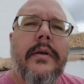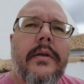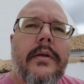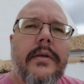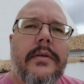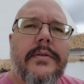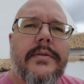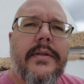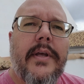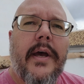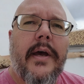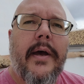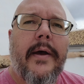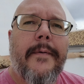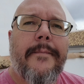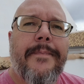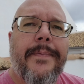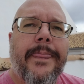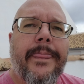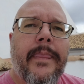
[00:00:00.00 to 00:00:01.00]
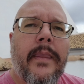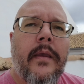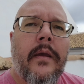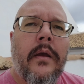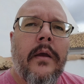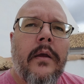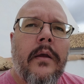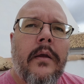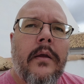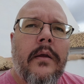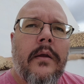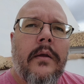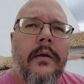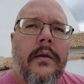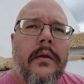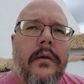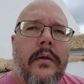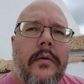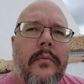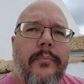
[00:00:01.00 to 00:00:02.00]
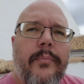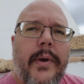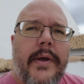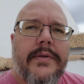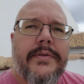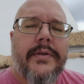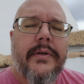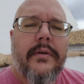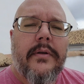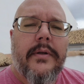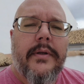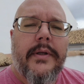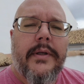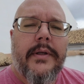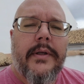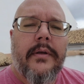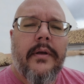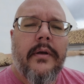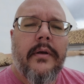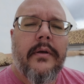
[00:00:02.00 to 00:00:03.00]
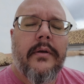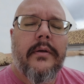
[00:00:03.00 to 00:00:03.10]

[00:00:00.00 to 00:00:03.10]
is that basically